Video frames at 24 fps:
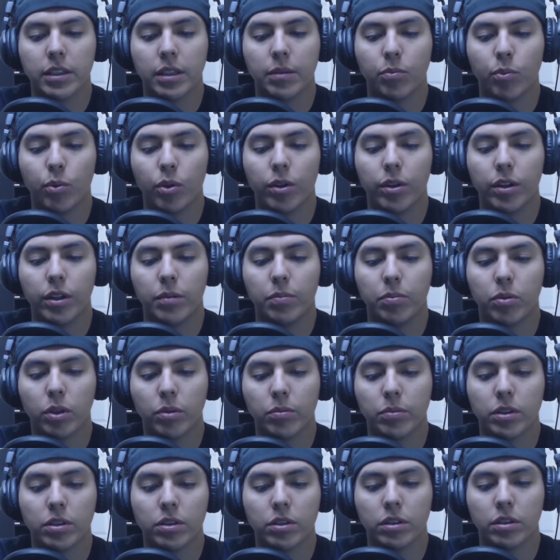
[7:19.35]
temporary
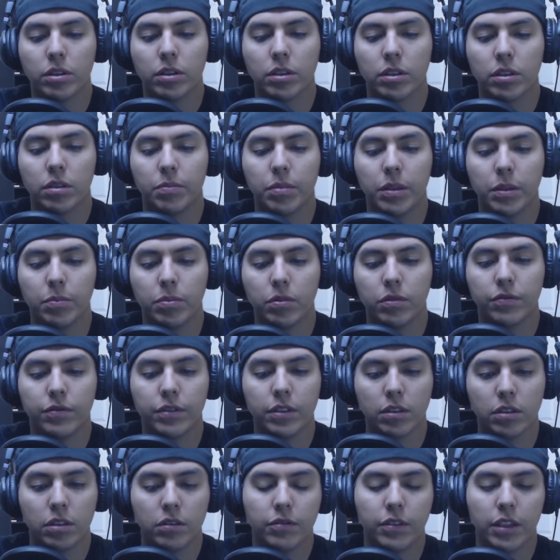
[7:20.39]
appointments until the people
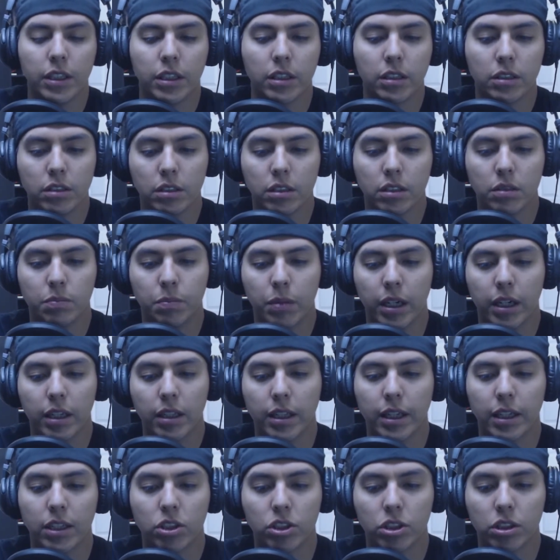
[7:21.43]
fill the vacancies by
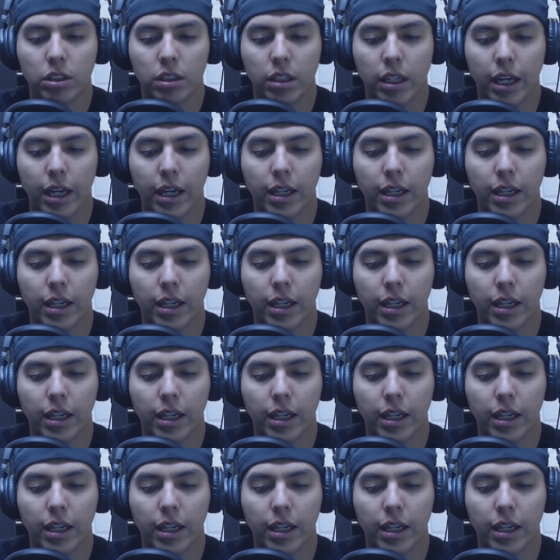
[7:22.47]
election